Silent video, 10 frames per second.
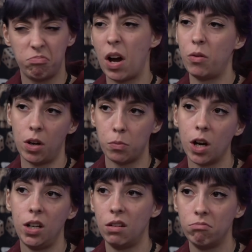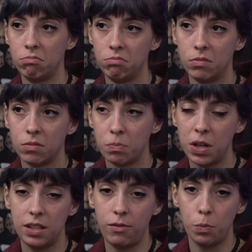I would upgrade it,
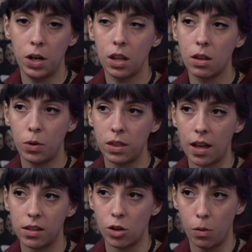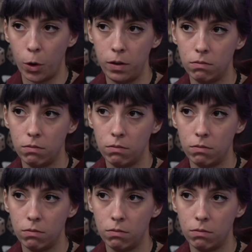because if you're bringing them with that, there's no point,